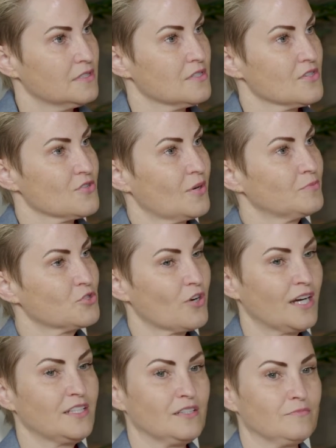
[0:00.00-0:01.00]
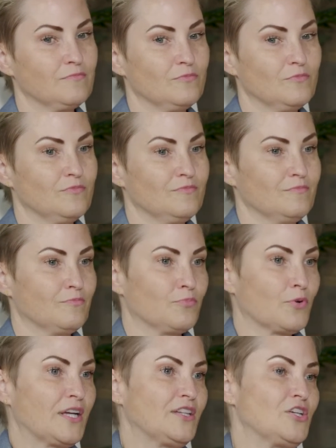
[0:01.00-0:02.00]
So I'm trying to
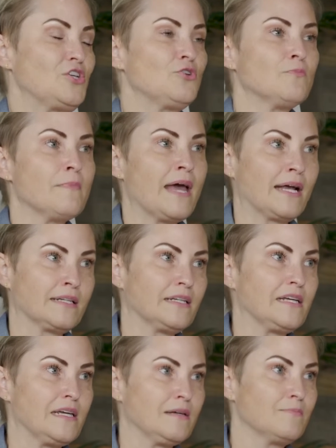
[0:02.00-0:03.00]
bring the humanity